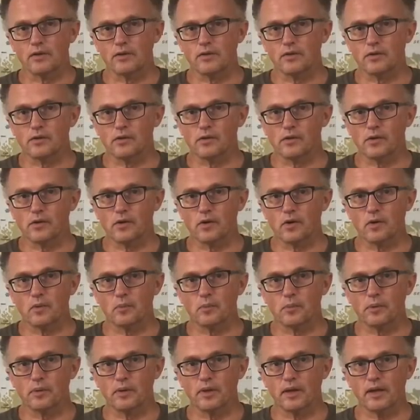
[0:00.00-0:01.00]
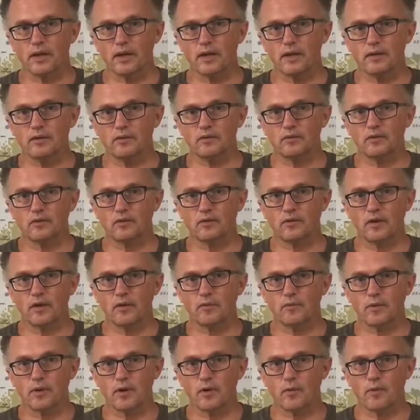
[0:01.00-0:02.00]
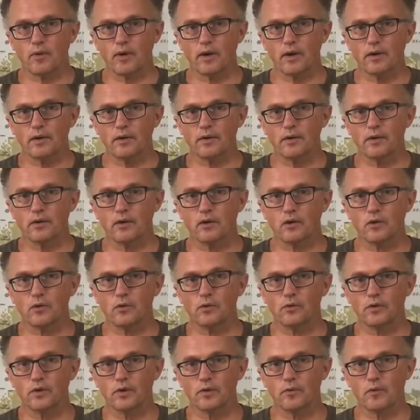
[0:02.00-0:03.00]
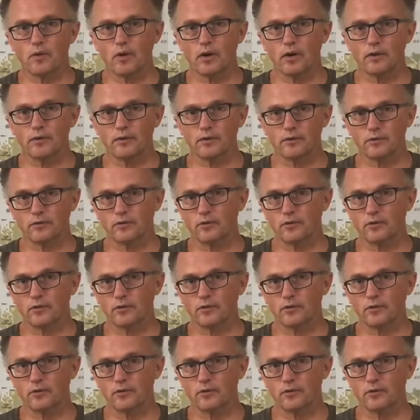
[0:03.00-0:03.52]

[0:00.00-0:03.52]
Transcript: nuclear plants, they require cooling water.